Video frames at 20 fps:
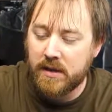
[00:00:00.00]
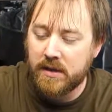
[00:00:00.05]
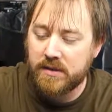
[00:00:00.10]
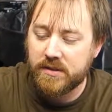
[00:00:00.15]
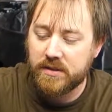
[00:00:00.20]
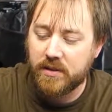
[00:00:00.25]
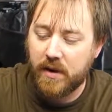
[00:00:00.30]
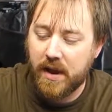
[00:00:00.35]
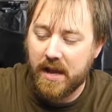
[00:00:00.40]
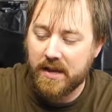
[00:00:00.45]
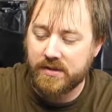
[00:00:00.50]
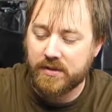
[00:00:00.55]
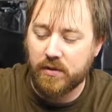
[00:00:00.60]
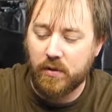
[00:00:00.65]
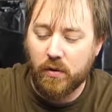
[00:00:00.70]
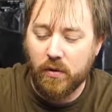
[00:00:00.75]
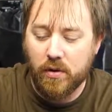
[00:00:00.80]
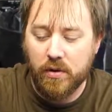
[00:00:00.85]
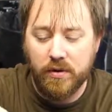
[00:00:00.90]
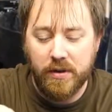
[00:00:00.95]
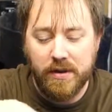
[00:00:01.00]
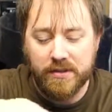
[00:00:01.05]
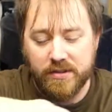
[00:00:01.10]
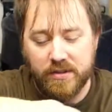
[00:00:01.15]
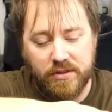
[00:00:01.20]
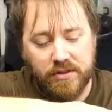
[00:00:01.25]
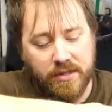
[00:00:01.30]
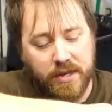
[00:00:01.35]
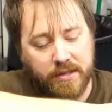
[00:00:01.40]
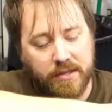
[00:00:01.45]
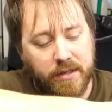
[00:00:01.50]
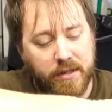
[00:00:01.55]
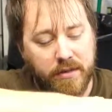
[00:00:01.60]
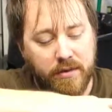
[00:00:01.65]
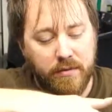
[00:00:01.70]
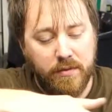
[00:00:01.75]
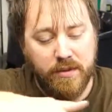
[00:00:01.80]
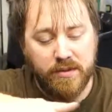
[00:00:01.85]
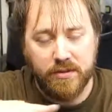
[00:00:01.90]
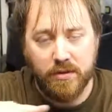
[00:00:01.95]
So as the oil is injected
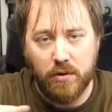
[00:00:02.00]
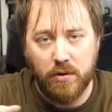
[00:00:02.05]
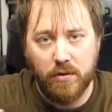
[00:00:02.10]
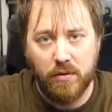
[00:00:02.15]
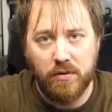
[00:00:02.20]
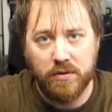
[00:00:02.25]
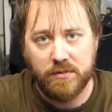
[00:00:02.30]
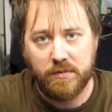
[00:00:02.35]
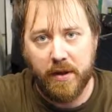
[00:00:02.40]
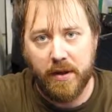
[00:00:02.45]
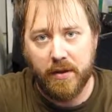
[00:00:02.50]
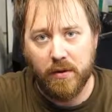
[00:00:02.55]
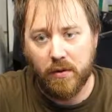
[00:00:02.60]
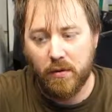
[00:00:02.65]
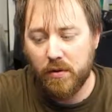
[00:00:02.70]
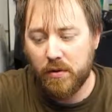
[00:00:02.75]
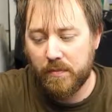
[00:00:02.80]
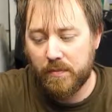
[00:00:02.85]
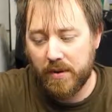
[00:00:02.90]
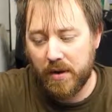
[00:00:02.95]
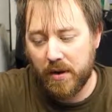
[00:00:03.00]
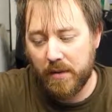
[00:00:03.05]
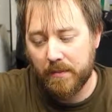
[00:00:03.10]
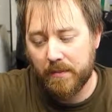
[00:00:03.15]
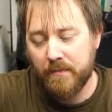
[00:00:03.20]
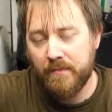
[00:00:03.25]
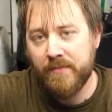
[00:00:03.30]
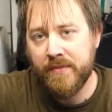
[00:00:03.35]
through these holes by the oil pump,